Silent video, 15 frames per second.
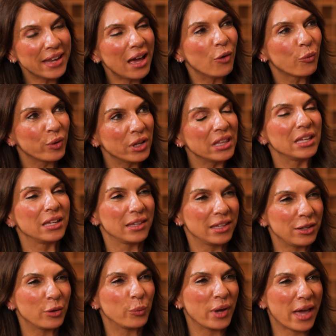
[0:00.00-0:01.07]
now, really,
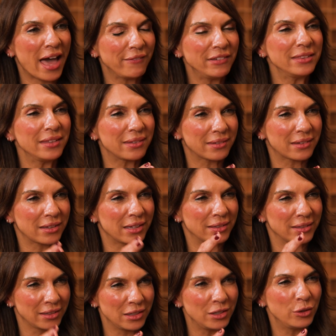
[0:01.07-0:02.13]
having this
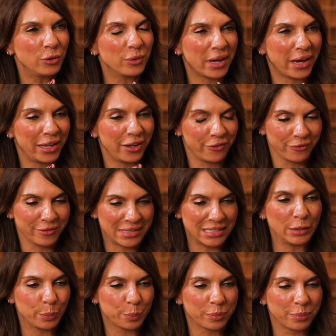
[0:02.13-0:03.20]
new kind of
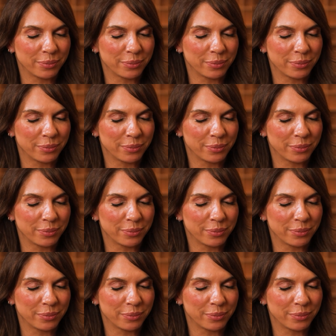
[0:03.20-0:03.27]
deep